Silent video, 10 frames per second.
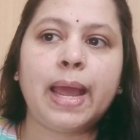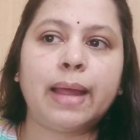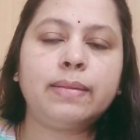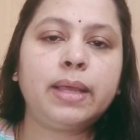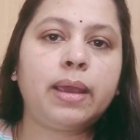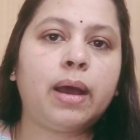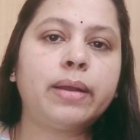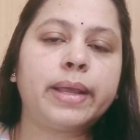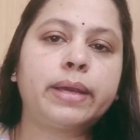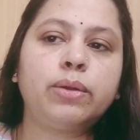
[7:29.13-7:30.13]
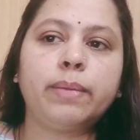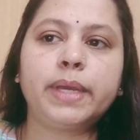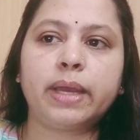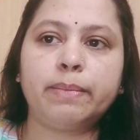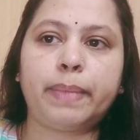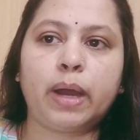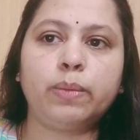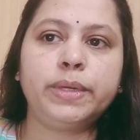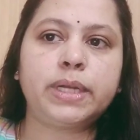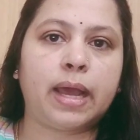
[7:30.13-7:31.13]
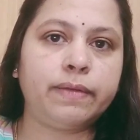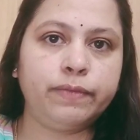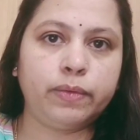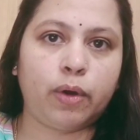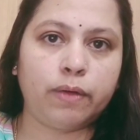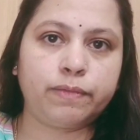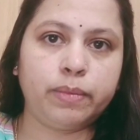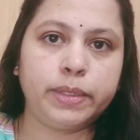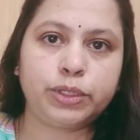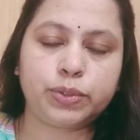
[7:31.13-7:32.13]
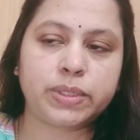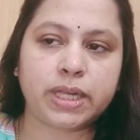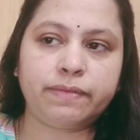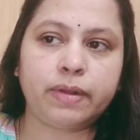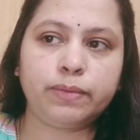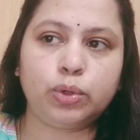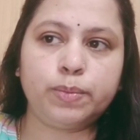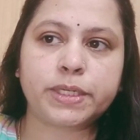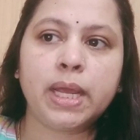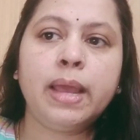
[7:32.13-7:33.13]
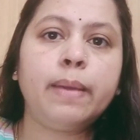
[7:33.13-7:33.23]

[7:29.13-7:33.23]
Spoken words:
and they are economic empowerment and of women through self-help groups,